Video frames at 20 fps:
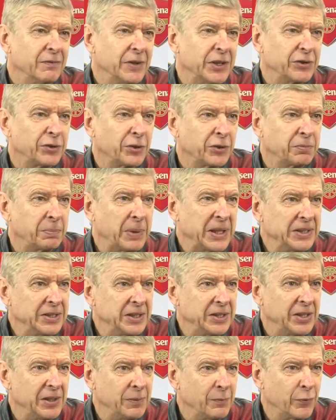they
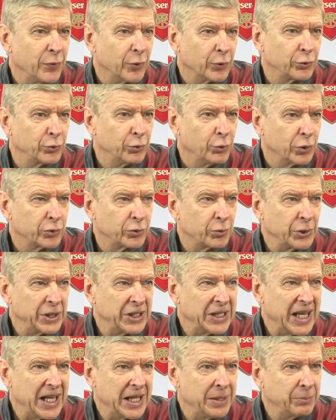suspended him for two or
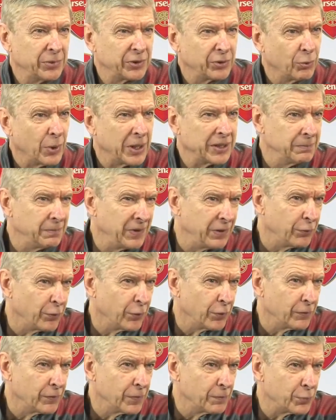three games, one
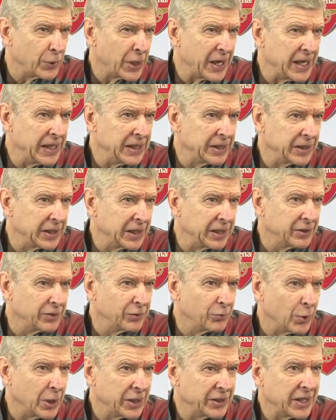before the break
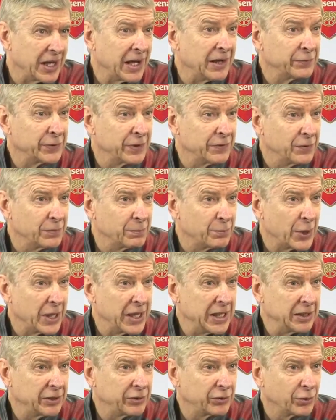and one after the
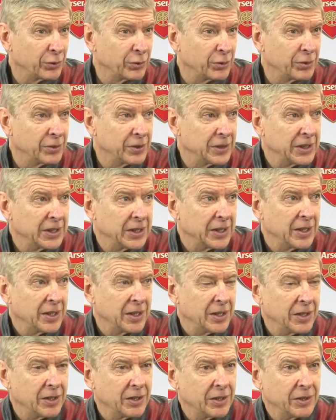break, so
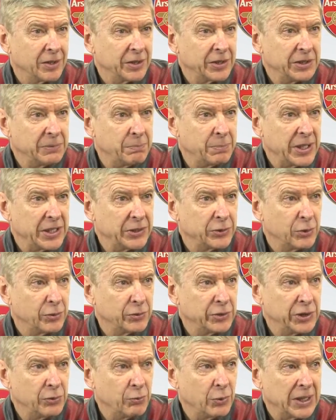he played
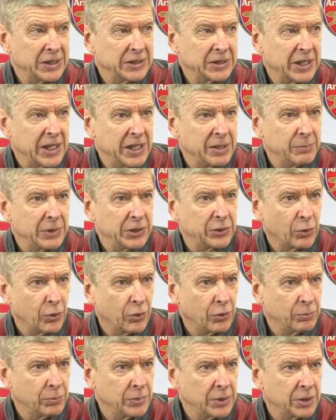only one game at
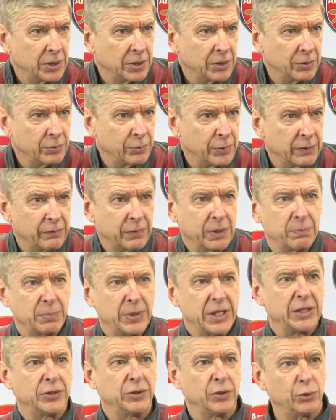home where they
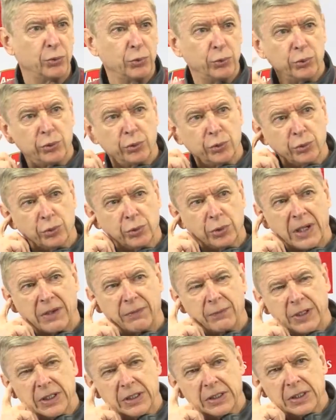played the 2-2, I
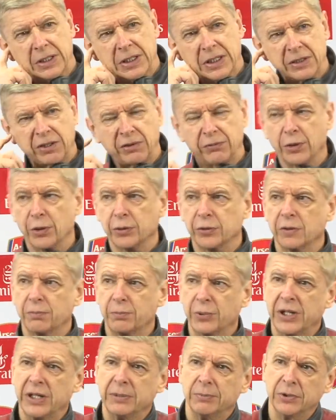think, against Werder
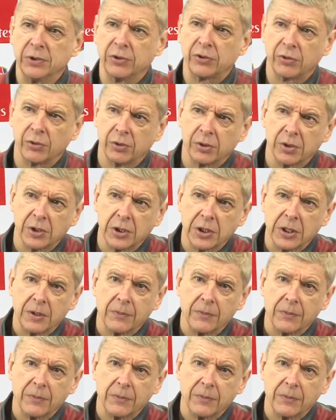Bremen. So